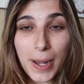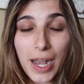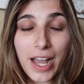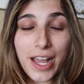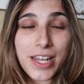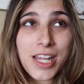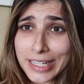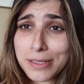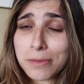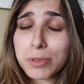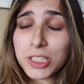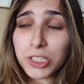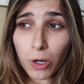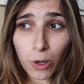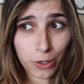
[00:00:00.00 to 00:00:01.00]
but it
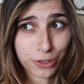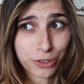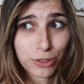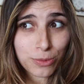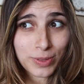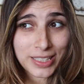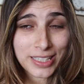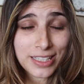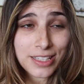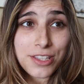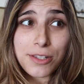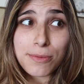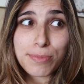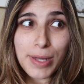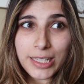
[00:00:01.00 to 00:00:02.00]
was arguably
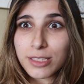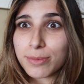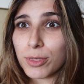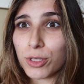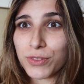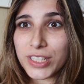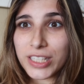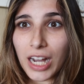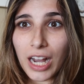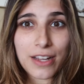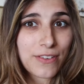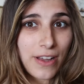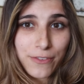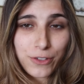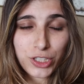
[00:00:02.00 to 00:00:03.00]
the best movie
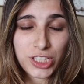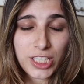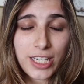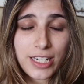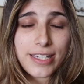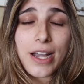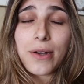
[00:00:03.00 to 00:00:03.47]
I've ever seen.